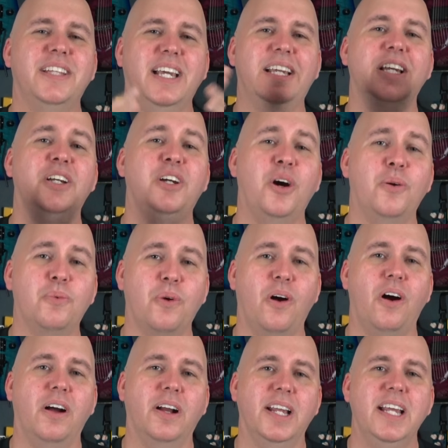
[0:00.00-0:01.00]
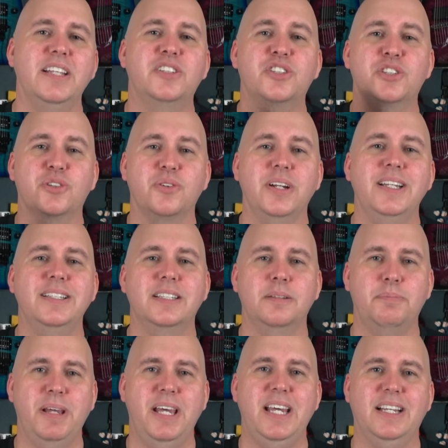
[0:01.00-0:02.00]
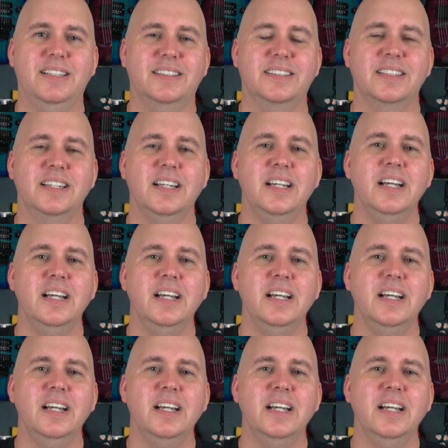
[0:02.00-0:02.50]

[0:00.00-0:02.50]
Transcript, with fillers: that can go wrong. It's strings and picks.